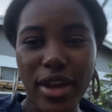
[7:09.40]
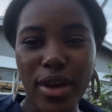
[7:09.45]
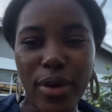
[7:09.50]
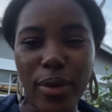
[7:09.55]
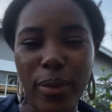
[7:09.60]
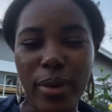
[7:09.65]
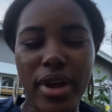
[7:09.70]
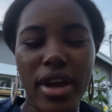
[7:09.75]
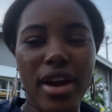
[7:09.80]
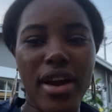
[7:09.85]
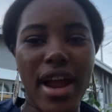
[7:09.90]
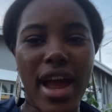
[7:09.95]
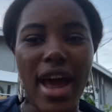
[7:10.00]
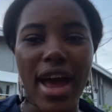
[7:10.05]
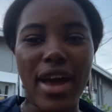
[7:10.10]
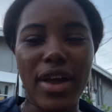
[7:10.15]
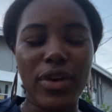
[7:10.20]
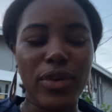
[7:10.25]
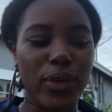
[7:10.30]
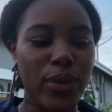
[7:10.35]
We are
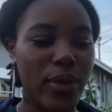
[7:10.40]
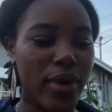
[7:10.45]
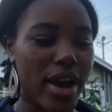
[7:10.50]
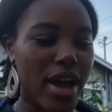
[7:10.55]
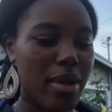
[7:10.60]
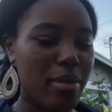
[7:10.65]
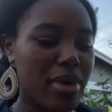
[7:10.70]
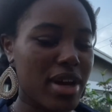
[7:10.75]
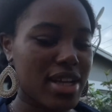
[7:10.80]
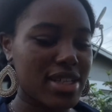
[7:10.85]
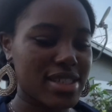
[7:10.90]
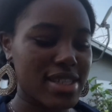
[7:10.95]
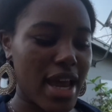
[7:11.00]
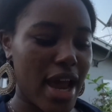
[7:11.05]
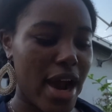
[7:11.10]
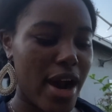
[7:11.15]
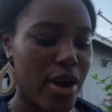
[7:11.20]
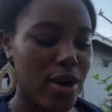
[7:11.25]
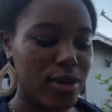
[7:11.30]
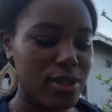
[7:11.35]
at grandma's
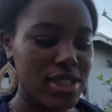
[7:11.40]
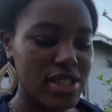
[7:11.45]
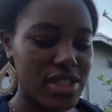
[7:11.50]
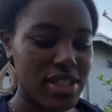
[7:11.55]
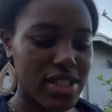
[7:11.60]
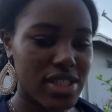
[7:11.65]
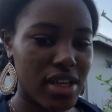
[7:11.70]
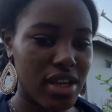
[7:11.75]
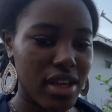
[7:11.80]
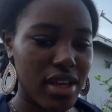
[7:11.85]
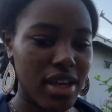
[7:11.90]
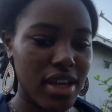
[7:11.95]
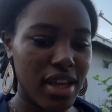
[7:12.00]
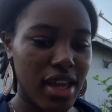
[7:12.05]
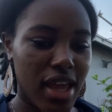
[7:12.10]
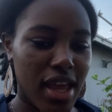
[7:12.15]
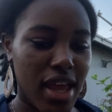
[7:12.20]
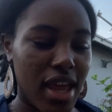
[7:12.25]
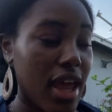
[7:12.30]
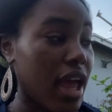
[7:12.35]
house,
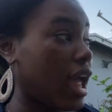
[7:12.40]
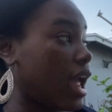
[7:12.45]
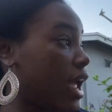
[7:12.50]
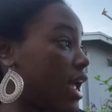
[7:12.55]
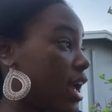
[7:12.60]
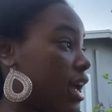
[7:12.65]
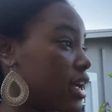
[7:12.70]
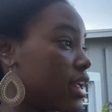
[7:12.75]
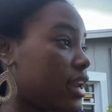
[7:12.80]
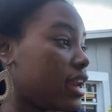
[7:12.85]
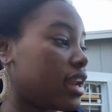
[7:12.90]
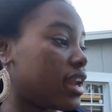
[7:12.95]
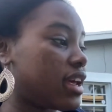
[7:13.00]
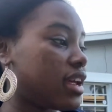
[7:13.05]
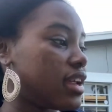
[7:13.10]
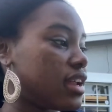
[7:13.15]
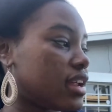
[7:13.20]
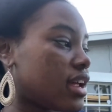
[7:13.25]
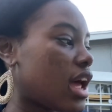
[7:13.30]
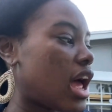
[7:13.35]
and
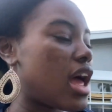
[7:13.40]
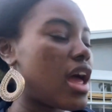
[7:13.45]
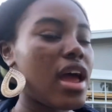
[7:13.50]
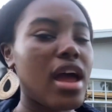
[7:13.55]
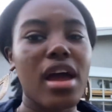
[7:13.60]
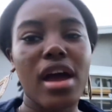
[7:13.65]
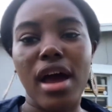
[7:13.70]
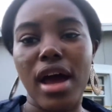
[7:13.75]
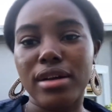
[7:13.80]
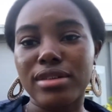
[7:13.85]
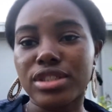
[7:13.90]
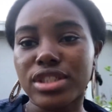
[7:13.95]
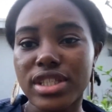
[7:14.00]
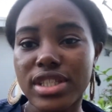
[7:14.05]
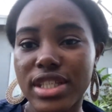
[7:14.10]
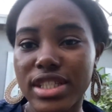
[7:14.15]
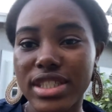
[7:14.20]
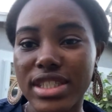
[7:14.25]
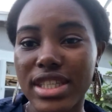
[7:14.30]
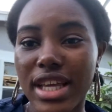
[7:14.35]
I was just
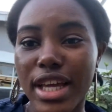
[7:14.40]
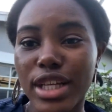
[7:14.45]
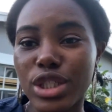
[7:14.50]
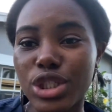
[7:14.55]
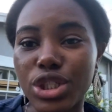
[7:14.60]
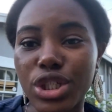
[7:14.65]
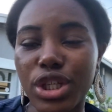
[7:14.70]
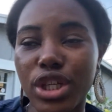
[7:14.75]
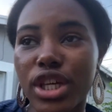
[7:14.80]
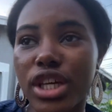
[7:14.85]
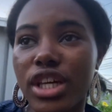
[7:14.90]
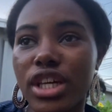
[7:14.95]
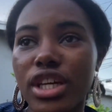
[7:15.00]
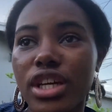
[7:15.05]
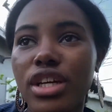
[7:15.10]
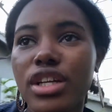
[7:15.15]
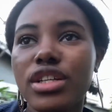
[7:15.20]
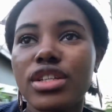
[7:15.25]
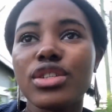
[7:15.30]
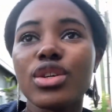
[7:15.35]
inside chilling,
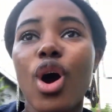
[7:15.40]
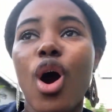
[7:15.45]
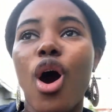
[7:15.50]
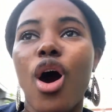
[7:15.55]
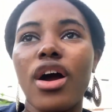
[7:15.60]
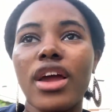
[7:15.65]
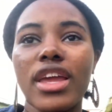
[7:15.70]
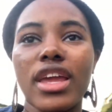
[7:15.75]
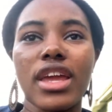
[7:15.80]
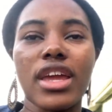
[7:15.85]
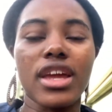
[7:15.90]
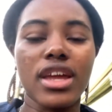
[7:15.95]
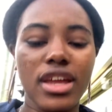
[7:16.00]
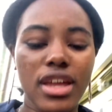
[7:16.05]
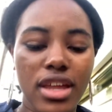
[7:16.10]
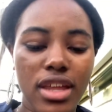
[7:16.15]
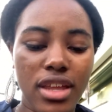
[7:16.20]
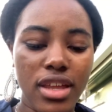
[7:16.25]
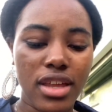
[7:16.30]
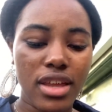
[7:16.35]
talking,
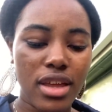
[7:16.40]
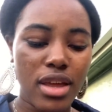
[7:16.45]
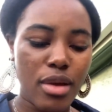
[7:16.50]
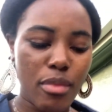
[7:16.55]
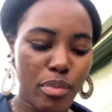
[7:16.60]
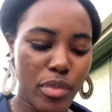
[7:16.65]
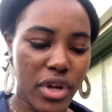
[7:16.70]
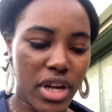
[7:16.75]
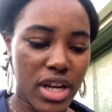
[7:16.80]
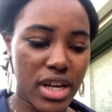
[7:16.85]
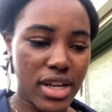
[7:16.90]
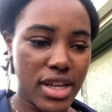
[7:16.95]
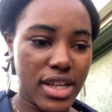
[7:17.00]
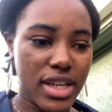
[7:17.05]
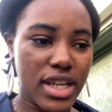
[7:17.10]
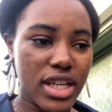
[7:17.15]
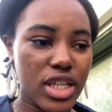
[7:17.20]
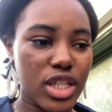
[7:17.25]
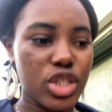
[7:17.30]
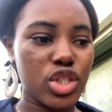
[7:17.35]
but
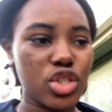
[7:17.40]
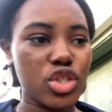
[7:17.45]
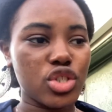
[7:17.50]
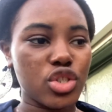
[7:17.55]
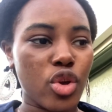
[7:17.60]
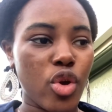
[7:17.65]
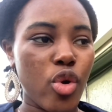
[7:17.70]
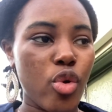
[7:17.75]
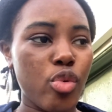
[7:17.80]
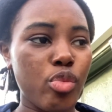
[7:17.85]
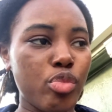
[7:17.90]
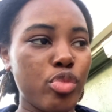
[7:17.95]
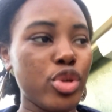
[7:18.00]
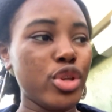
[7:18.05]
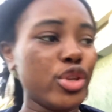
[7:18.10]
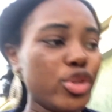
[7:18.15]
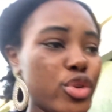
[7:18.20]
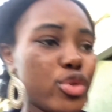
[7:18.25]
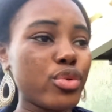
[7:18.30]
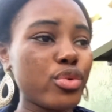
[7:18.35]
it is so
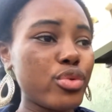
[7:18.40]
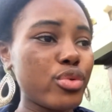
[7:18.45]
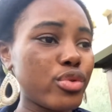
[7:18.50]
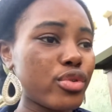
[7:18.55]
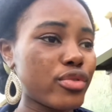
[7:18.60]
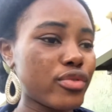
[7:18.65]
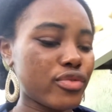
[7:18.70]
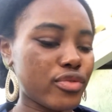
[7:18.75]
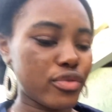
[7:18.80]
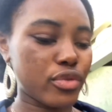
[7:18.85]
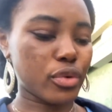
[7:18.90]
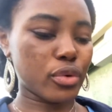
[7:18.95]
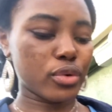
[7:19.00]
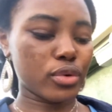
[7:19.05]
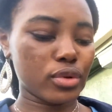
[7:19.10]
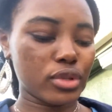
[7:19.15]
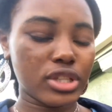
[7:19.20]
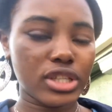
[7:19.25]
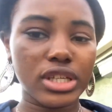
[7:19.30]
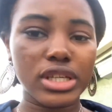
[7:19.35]

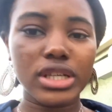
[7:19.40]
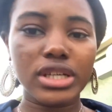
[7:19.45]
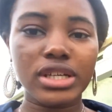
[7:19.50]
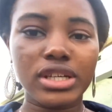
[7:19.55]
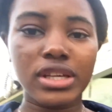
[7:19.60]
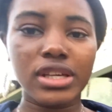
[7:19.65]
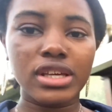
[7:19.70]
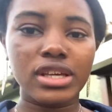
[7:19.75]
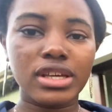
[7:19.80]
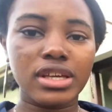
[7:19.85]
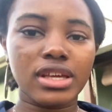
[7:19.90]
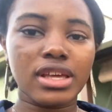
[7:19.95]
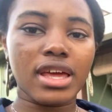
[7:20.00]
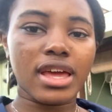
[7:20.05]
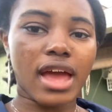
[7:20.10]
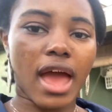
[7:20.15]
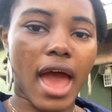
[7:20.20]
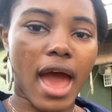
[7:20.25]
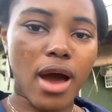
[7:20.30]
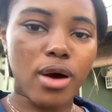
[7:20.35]
beautiful
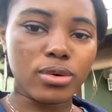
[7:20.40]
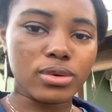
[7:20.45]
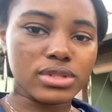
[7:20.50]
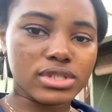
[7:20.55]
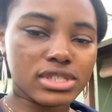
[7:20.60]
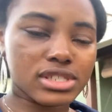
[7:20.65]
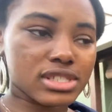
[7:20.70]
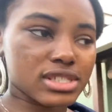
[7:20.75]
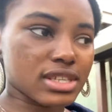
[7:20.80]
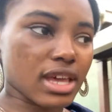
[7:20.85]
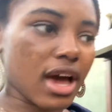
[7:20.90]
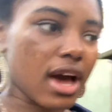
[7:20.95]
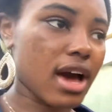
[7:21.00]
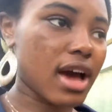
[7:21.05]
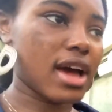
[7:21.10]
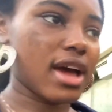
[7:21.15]
outside.